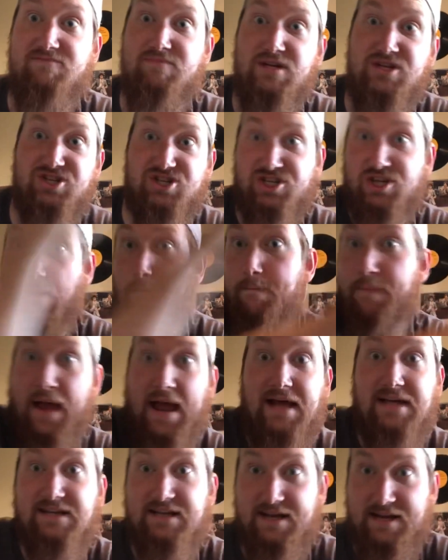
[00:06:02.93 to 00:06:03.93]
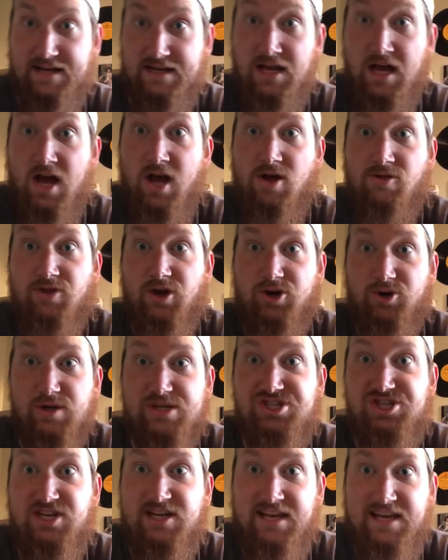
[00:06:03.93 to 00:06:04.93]
of me just abandoning the
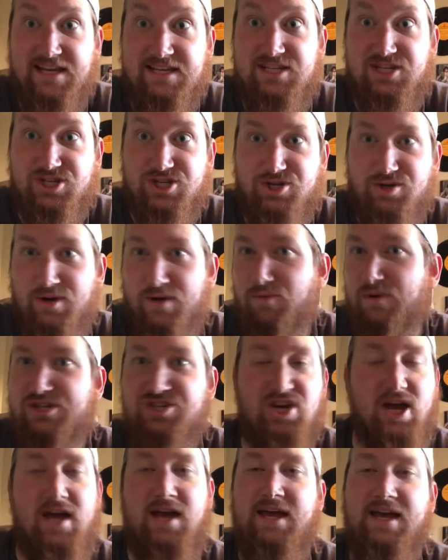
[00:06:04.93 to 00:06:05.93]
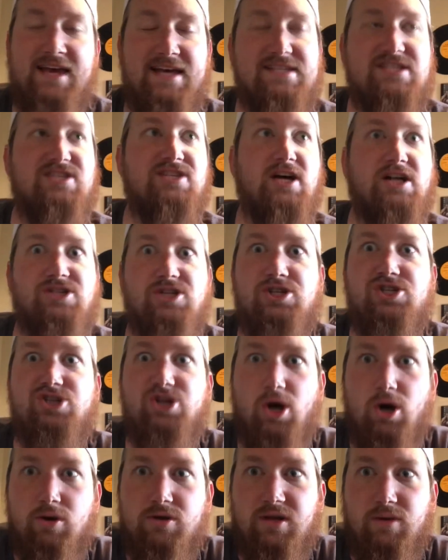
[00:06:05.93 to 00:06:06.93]
Christian industry, which is such a
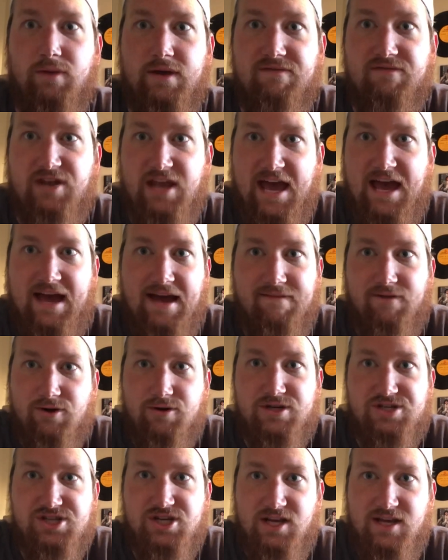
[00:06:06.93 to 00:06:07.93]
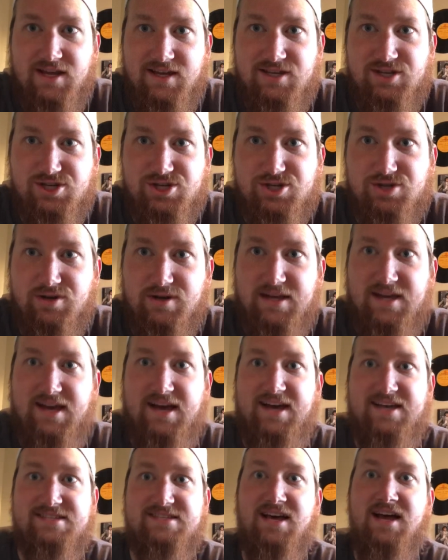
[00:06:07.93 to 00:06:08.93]
joke that we even have a Christian industry,
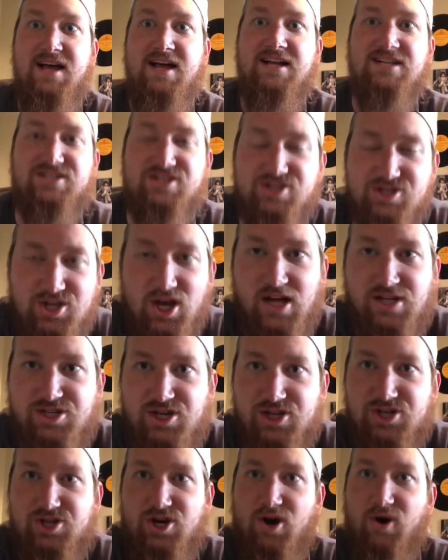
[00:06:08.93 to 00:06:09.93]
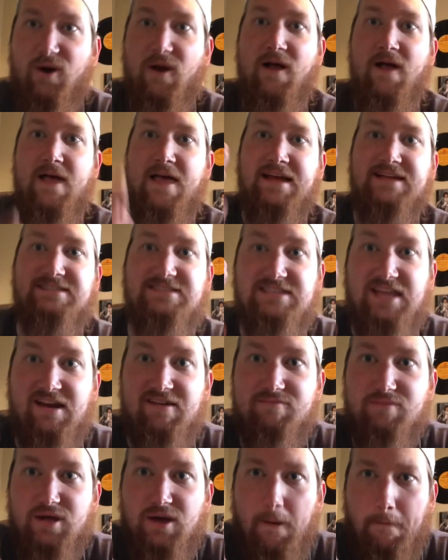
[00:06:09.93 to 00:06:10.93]
guys, such a joke. Instead
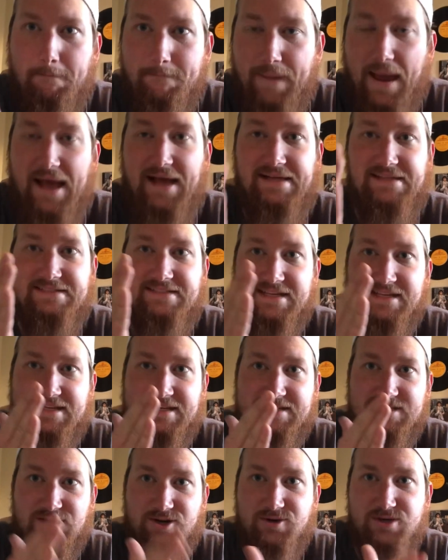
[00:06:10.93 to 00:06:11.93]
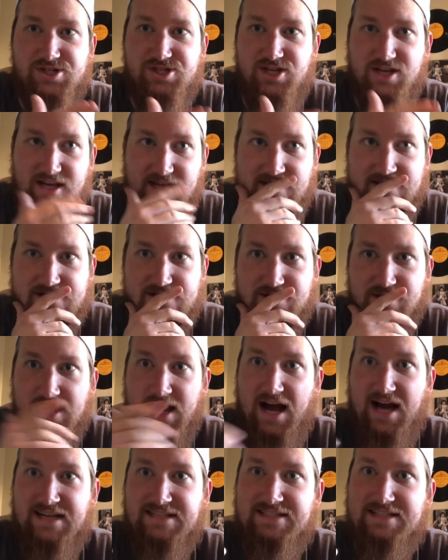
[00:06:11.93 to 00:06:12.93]
of me abandoning the Christian industry,
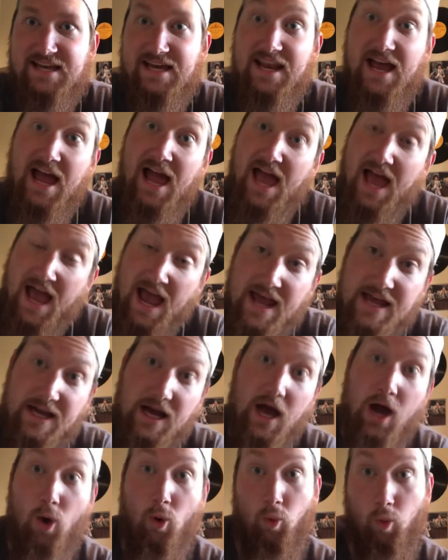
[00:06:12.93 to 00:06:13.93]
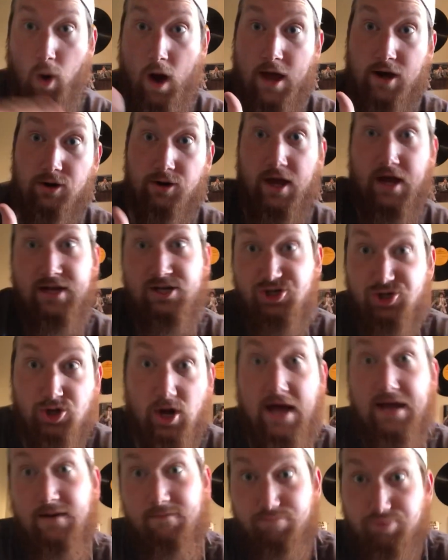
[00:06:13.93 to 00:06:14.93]
I said, hey, why don't I
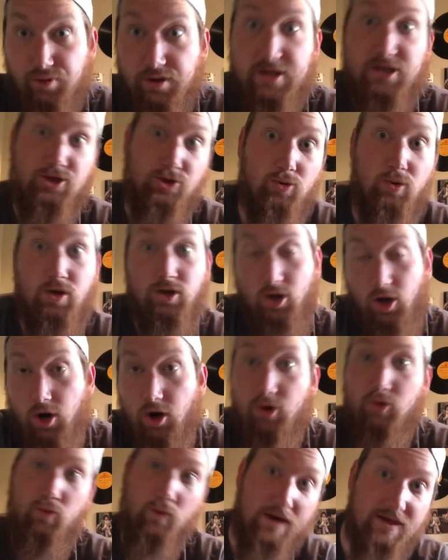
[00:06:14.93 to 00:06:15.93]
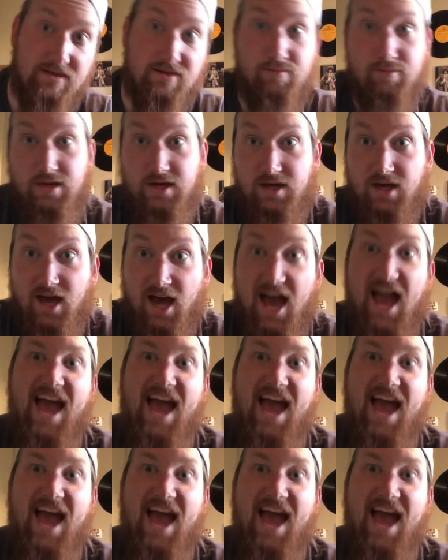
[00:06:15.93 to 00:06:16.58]
try to bring you along with me?